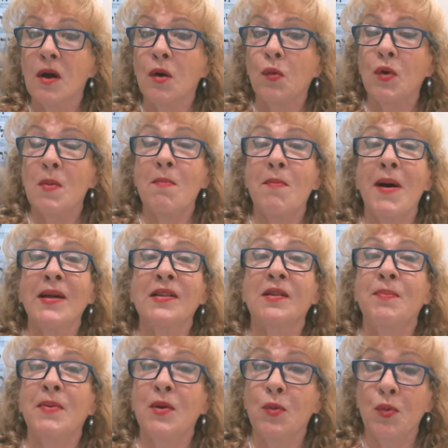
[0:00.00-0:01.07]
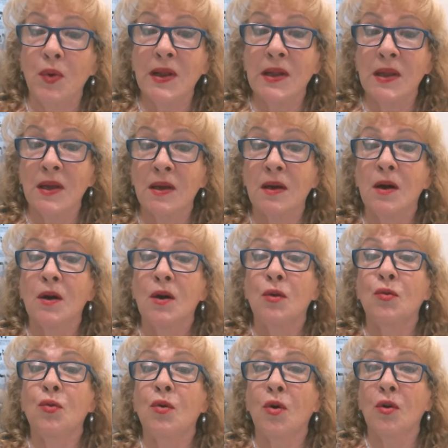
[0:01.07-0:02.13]
we must be willing
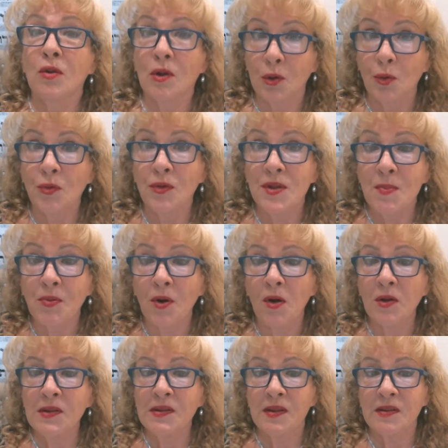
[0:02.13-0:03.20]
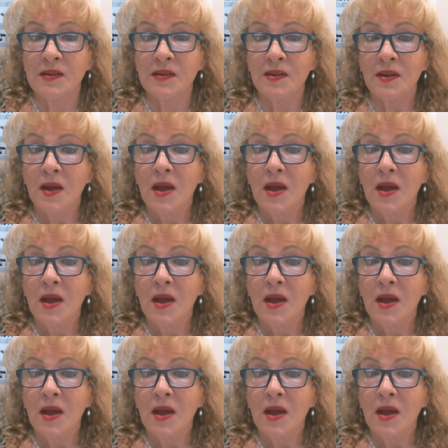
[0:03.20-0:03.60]
to conclude the process